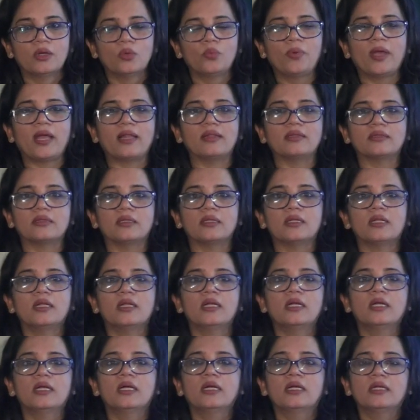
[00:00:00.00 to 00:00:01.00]
Well,
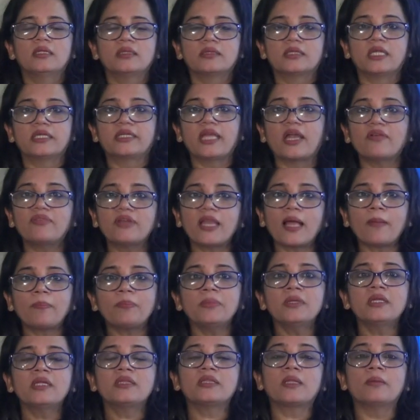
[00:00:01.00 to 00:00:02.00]
the
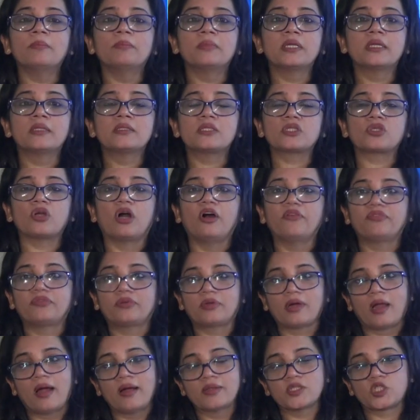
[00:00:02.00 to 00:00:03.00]
development in the means
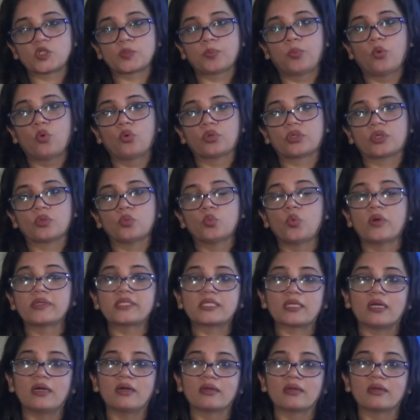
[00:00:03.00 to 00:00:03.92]
of transport was